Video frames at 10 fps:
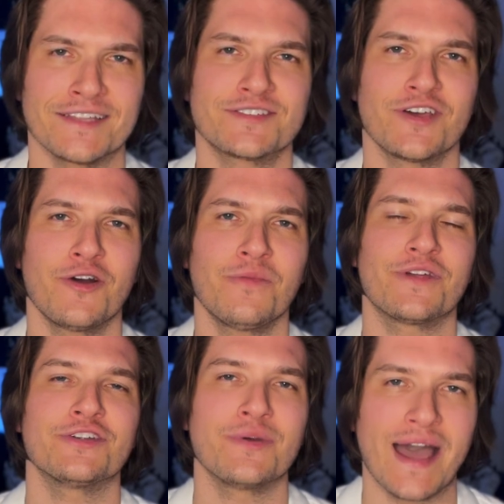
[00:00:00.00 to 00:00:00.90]
so there
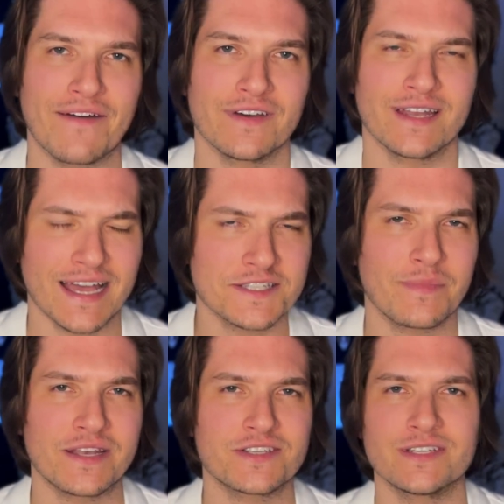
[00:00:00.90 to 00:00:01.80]
you have it. As
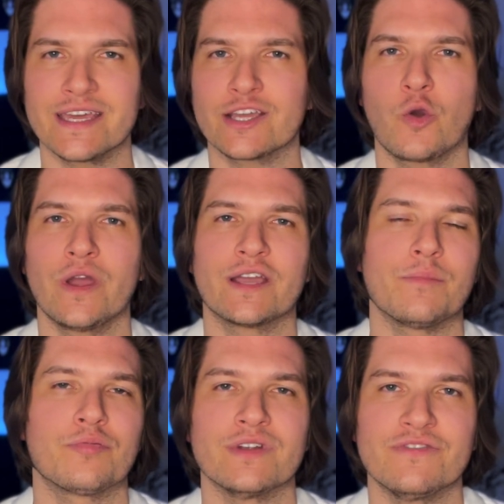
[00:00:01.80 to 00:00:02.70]
mentioned, a quick,
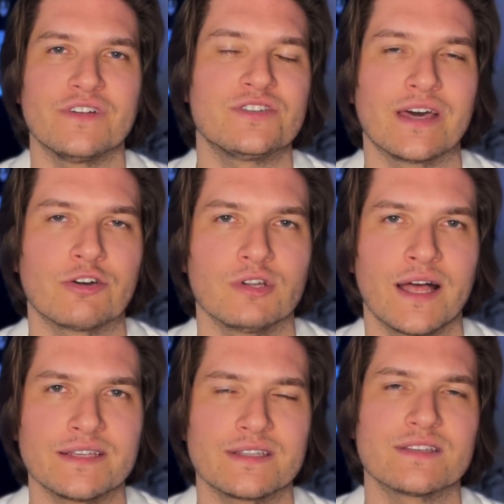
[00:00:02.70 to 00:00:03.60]
brief,
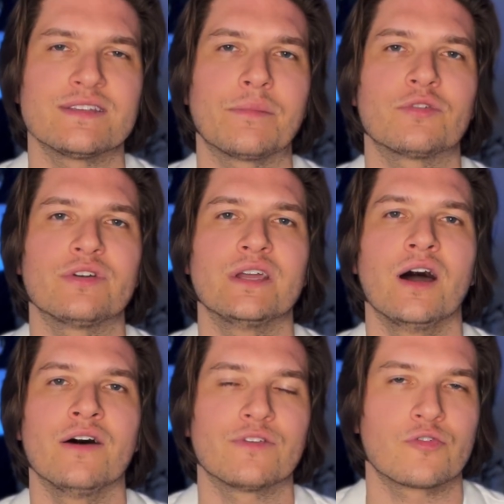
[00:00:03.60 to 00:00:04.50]
generalized summary
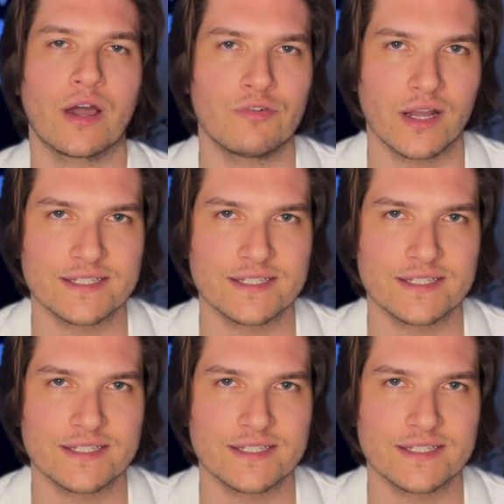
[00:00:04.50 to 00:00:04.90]
of Round Rock,